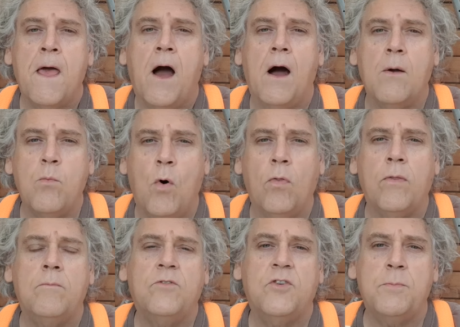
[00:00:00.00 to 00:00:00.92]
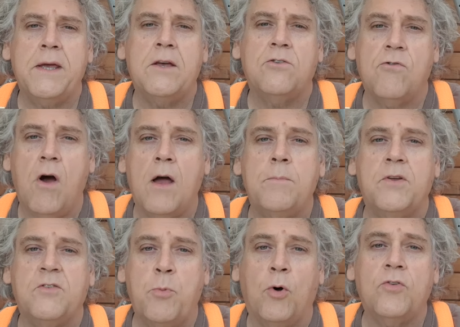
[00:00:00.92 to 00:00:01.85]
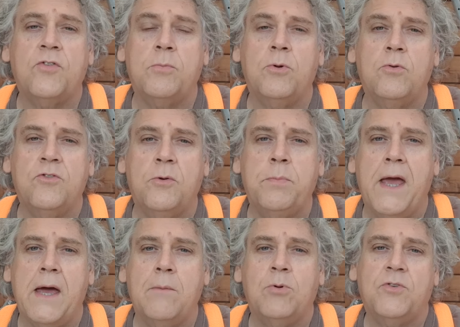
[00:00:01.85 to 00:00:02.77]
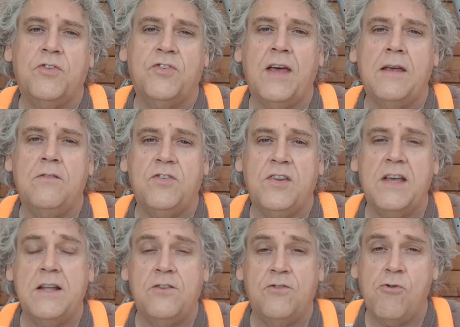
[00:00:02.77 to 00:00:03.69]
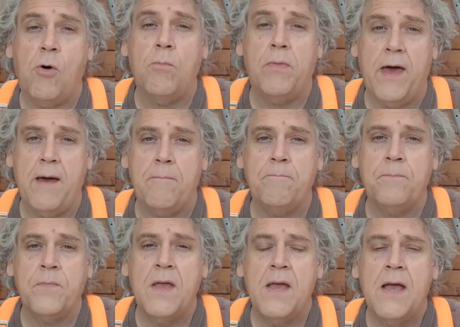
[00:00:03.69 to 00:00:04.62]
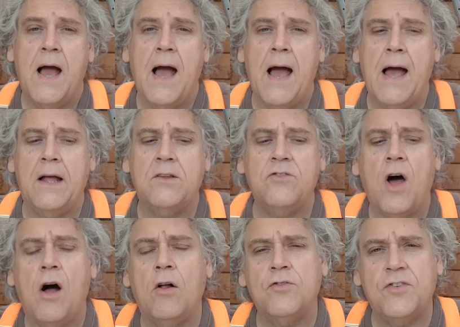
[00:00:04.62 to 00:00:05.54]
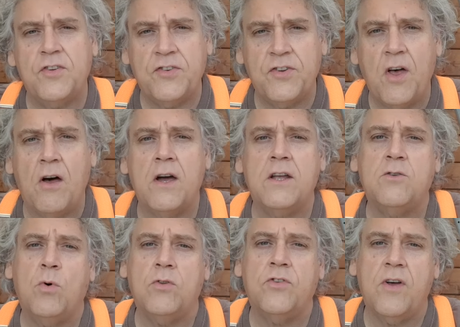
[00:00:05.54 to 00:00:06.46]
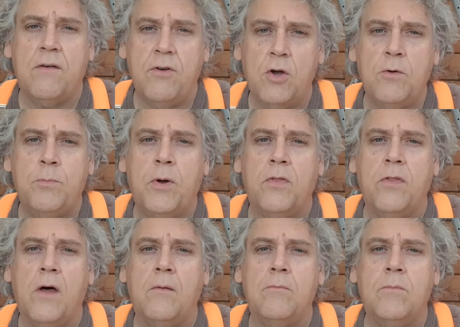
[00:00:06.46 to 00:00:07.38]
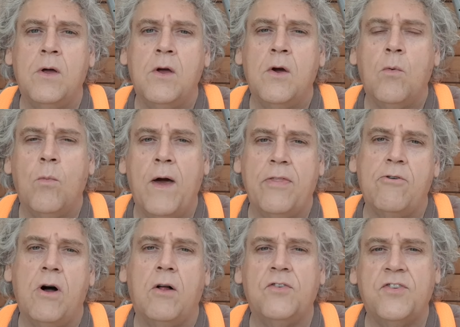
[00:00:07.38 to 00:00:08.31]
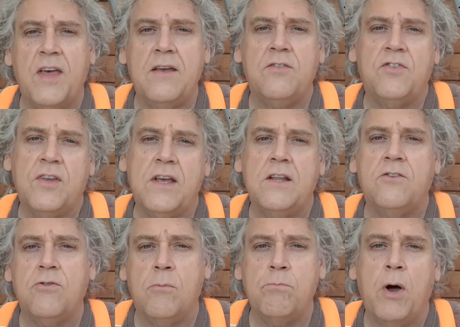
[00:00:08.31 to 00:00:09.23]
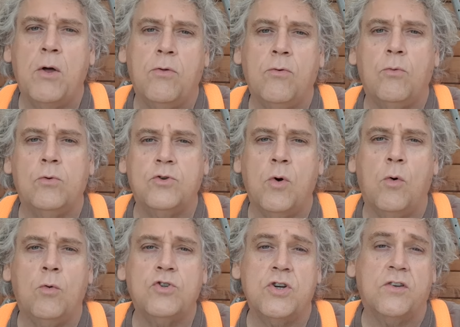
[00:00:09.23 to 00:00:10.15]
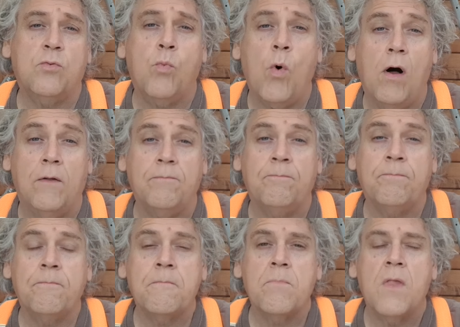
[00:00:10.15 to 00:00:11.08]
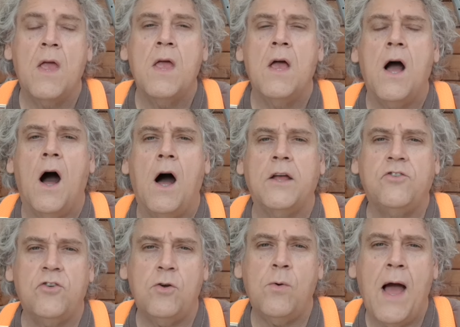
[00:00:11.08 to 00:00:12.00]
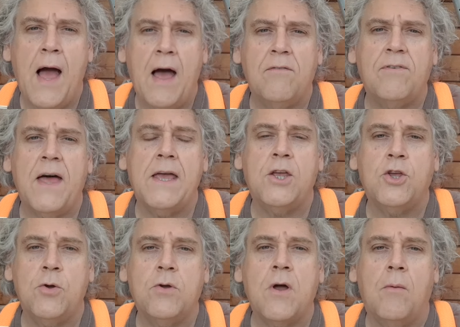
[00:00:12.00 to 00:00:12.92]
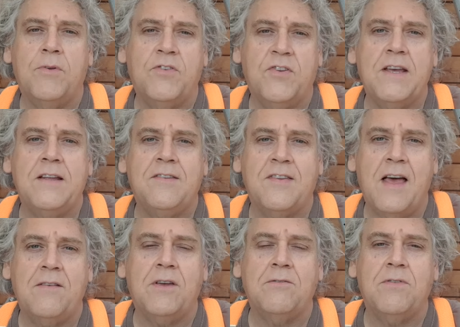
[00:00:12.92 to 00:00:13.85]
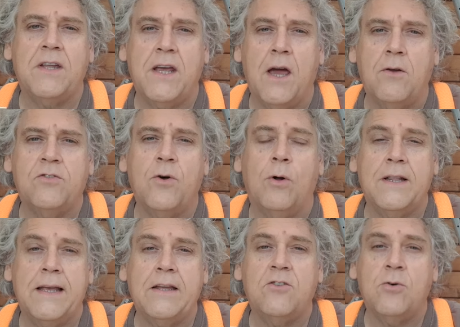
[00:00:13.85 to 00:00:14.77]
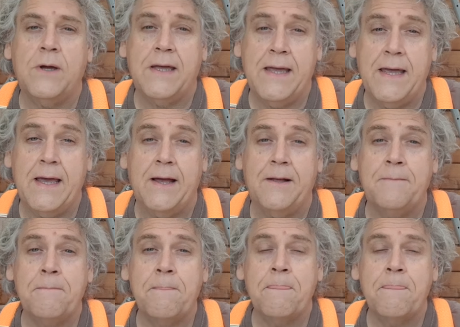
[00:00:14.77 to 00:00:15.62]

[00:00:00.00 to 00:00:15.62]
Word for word: I want them to be as ripe as possible to be able to save seeds from them. And I'll decide once I've opened them whether I'll save seeds from both or just one. I do have a cucumber seed saving video, so I'll link to it here.